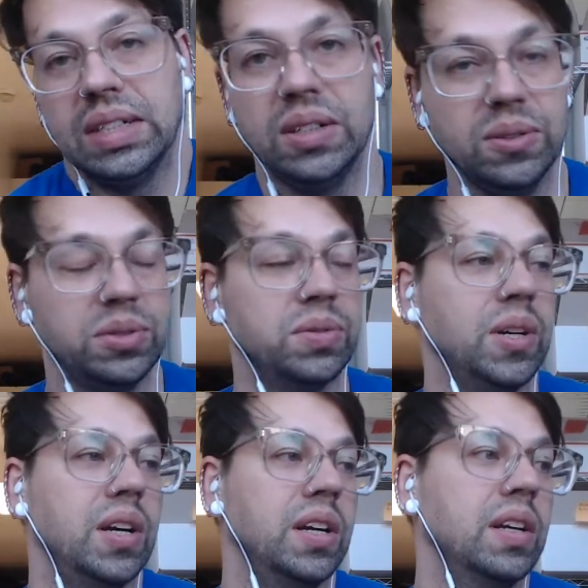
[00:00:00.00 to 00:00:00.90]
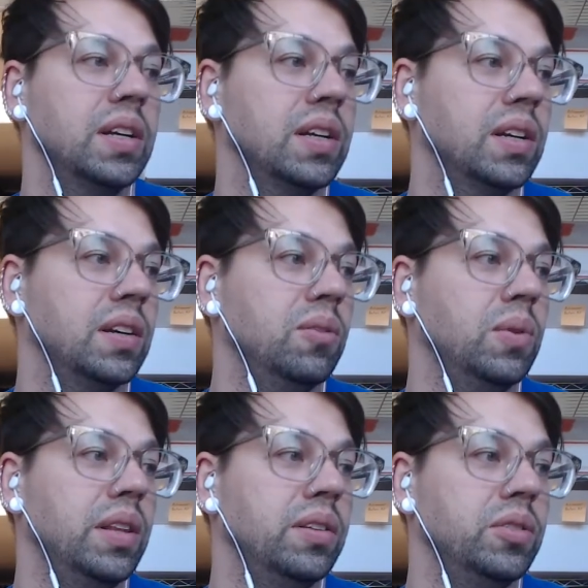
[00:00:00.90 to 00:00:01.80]
shrug whether you
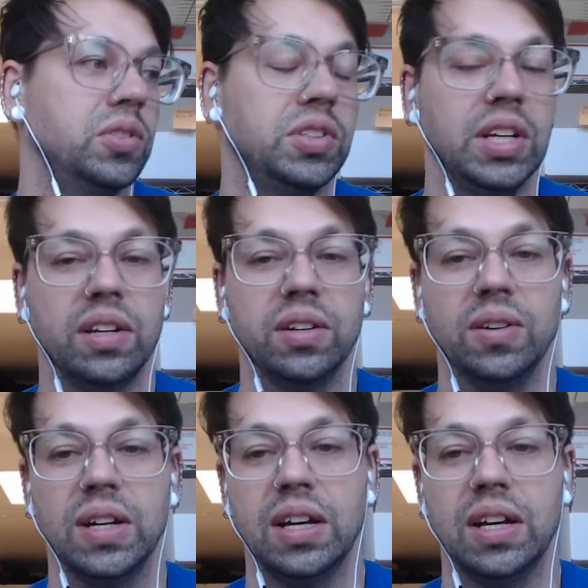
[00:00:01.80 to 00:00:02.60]
should take it or not.